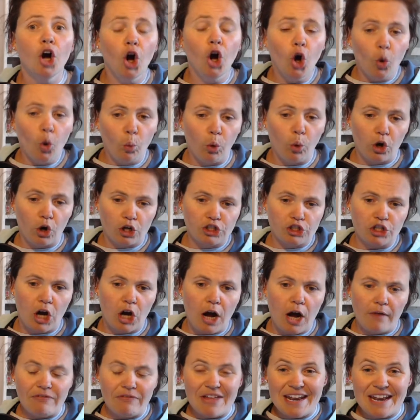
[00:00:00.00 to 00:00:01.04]
worked
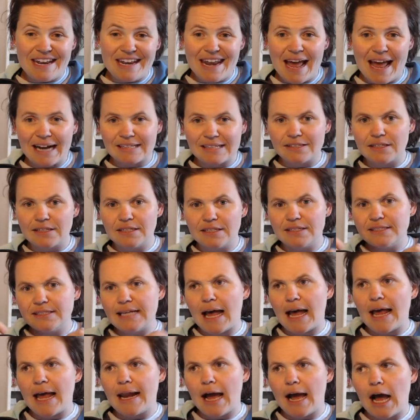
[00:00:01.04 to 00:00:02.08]
on the next
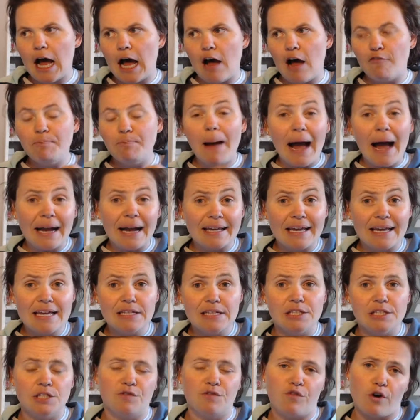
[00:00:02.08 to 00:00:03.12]
set of
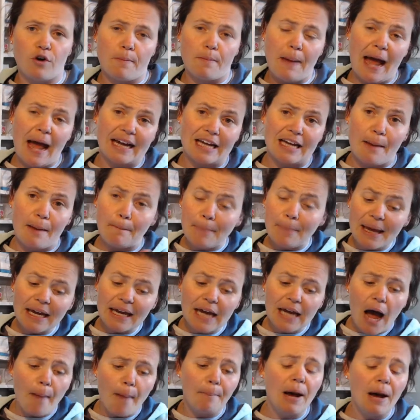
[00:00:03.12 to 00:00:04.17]
packets for packet
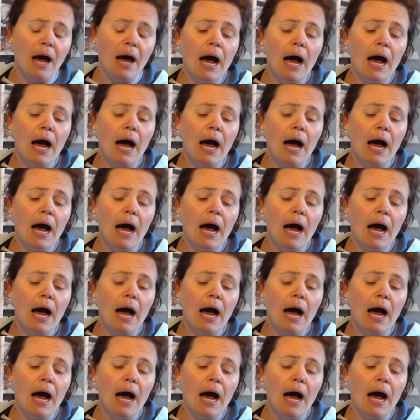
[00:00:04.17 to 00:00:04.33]
pickup.